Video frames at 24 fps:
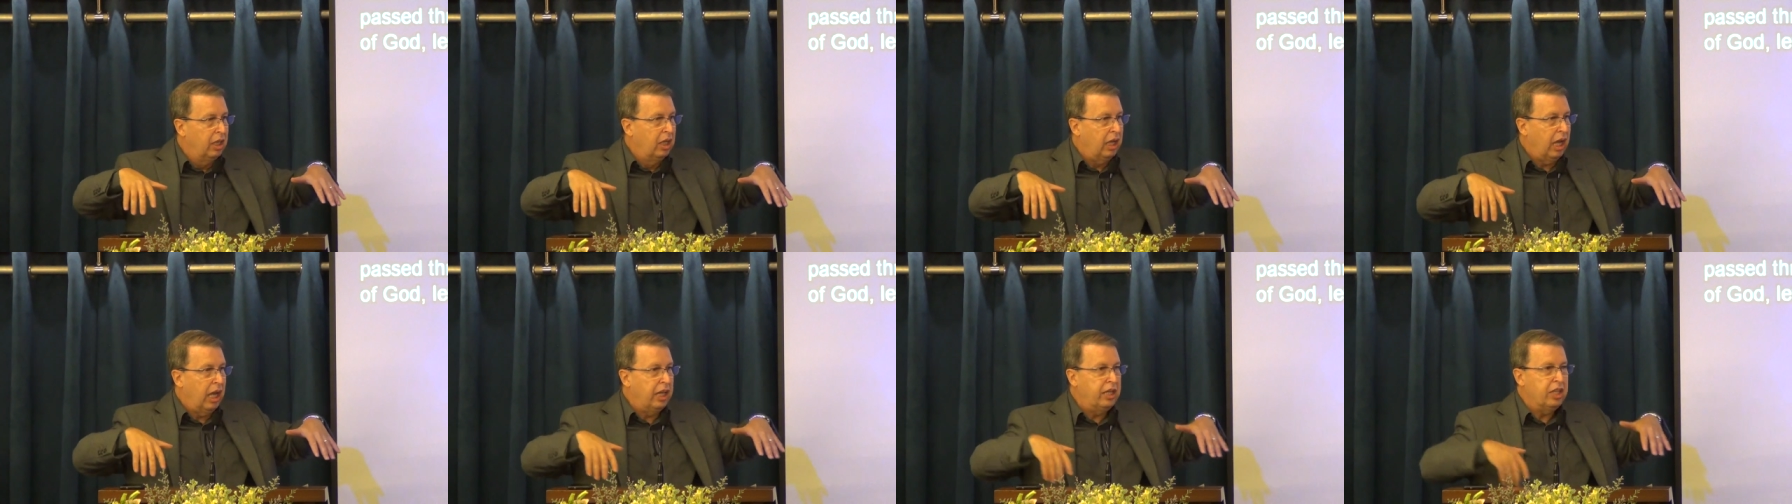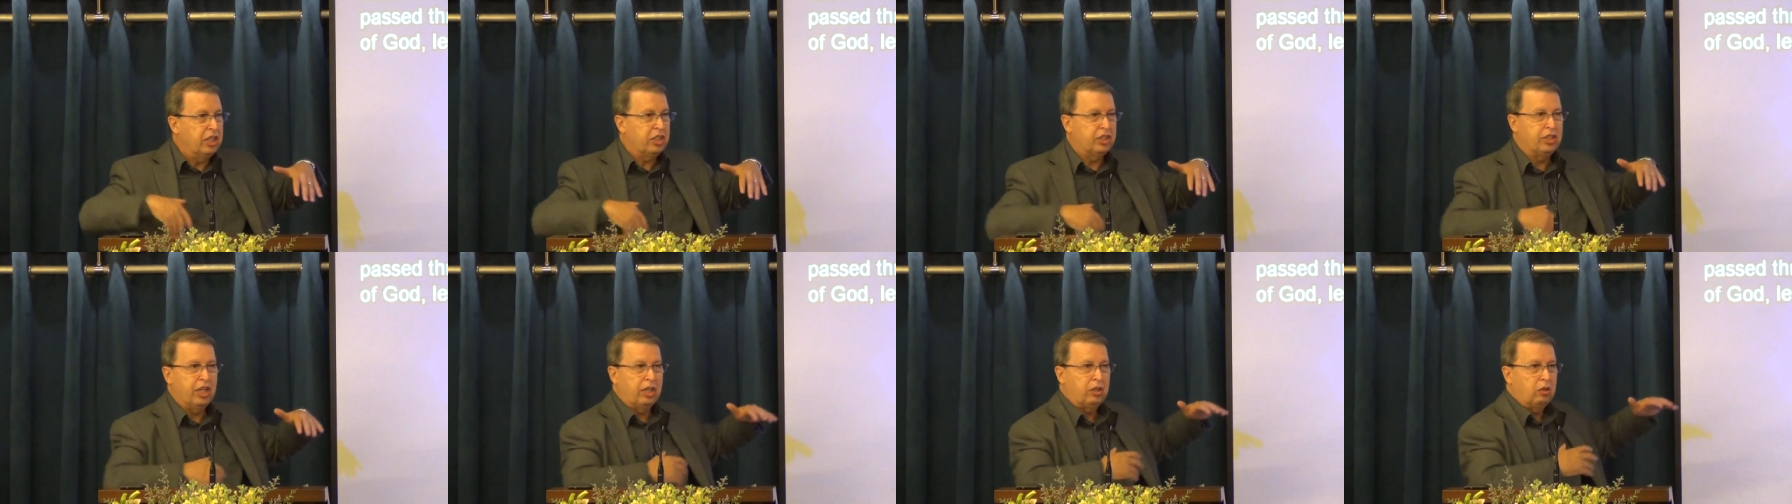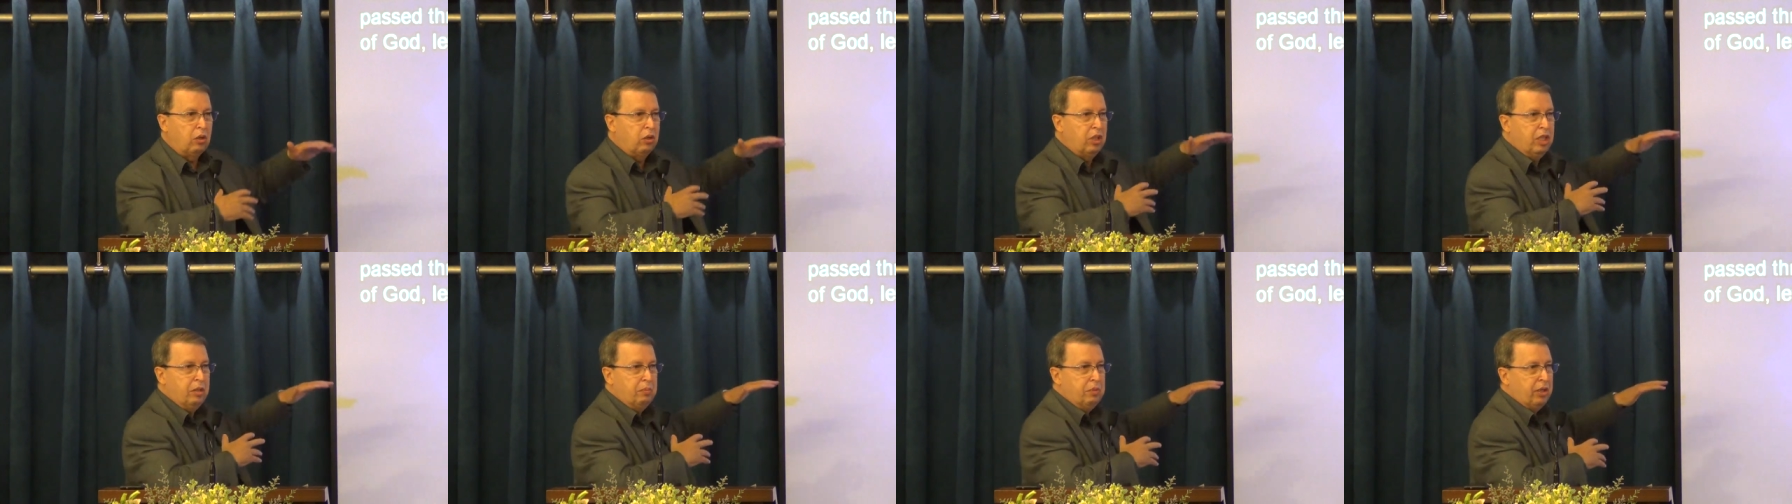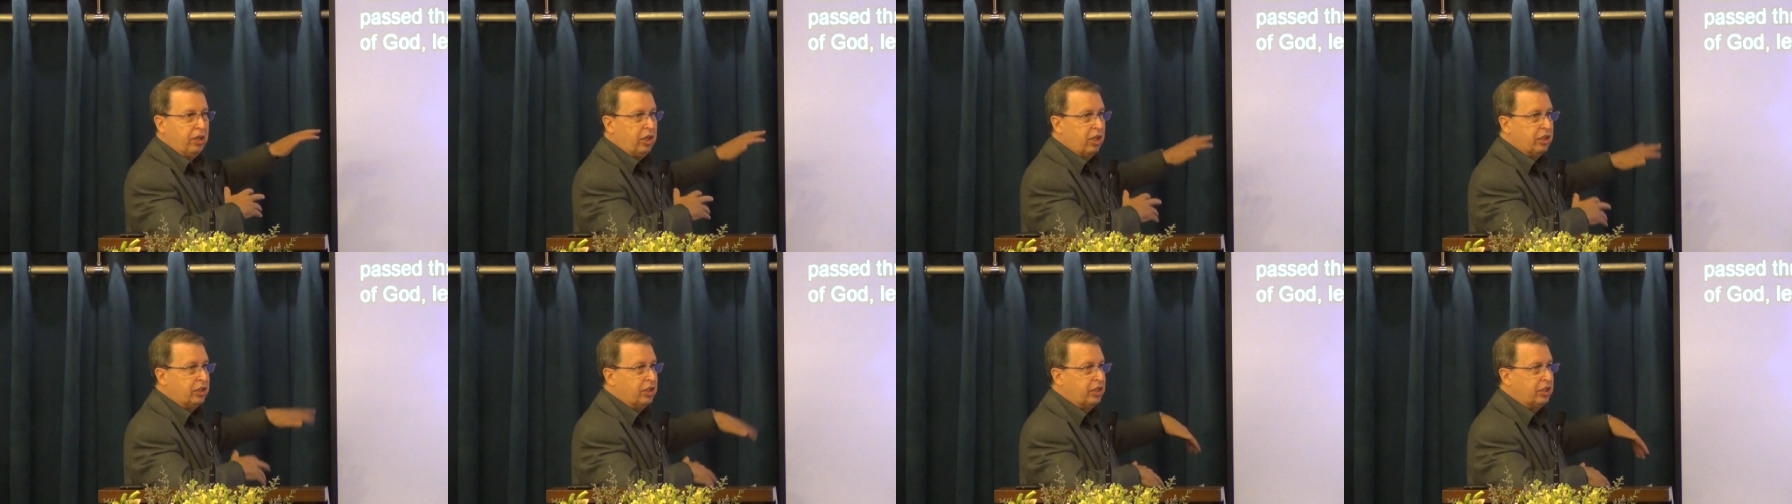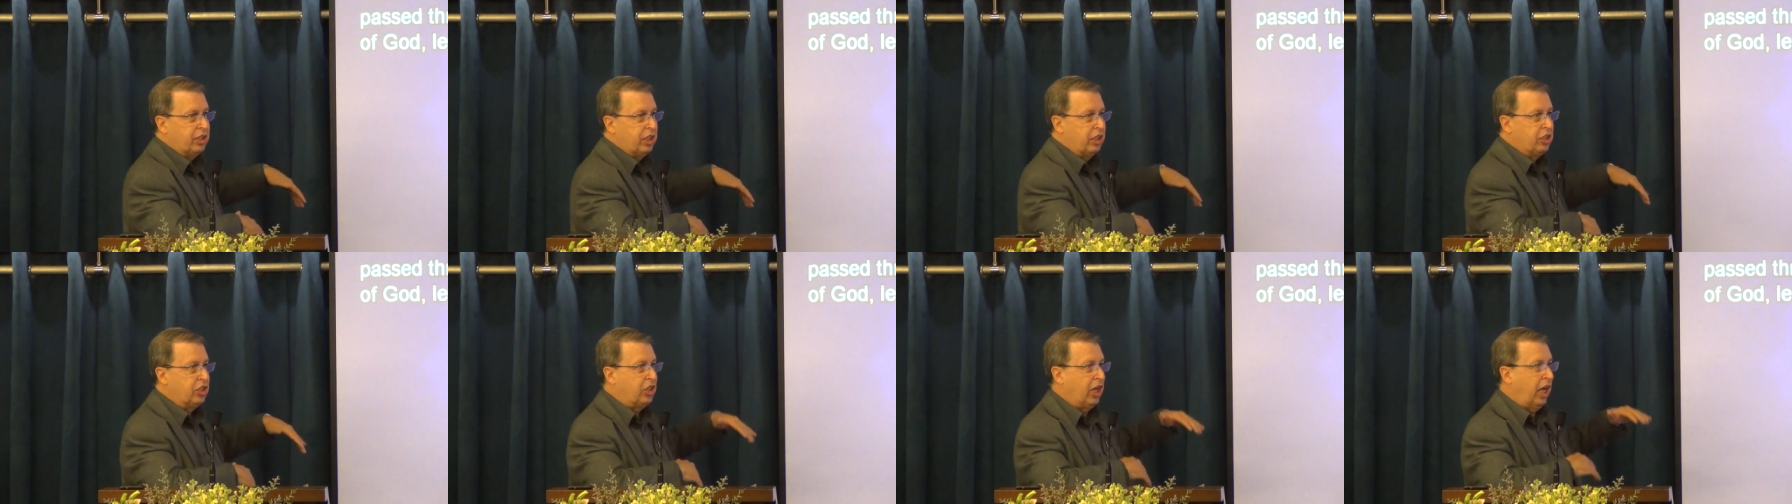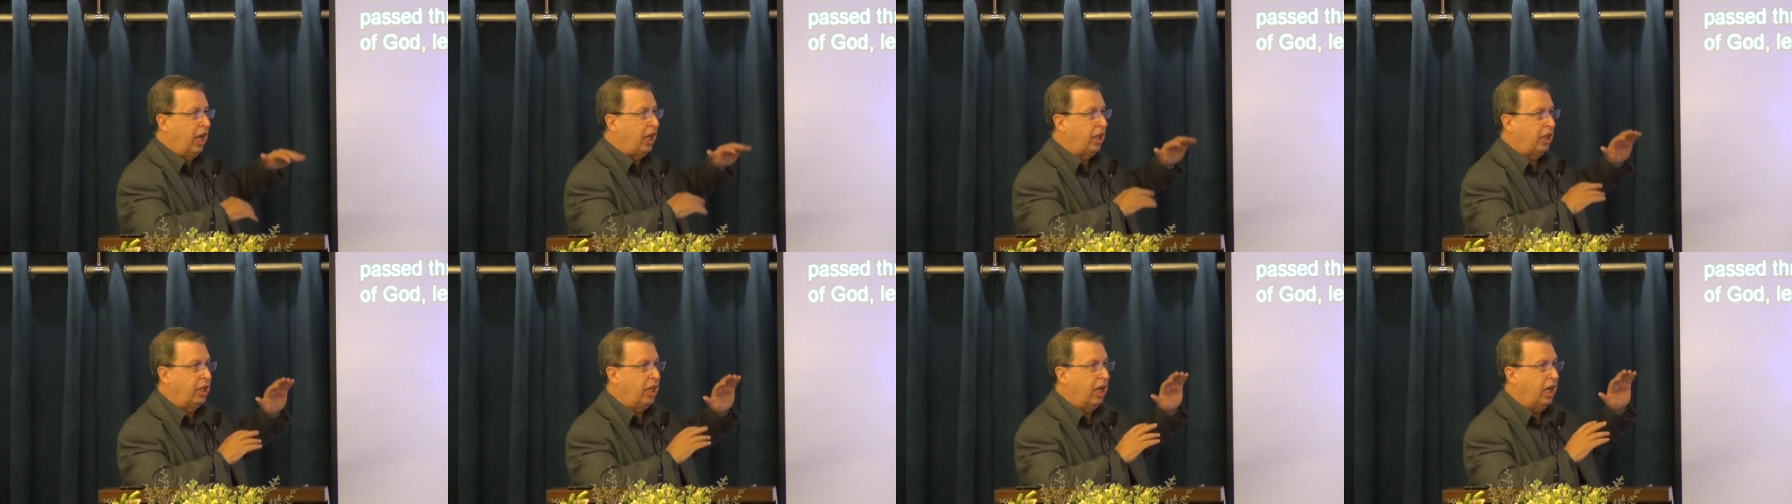And it's not only because it's in
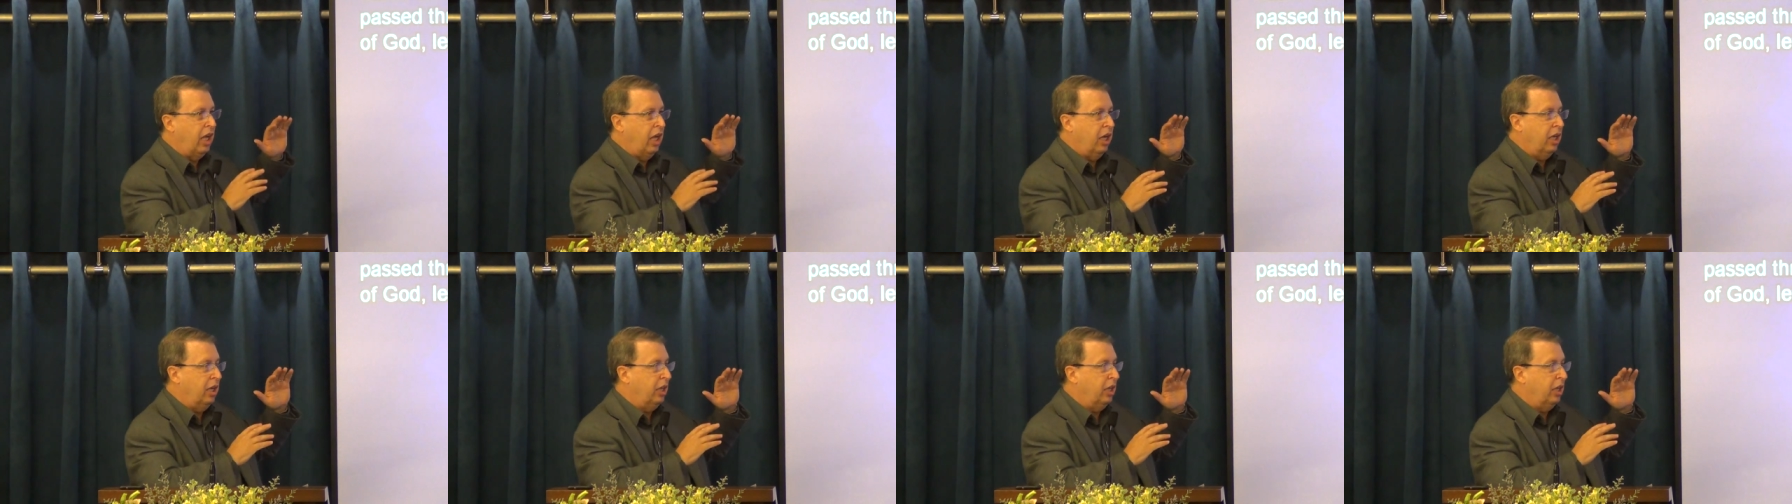China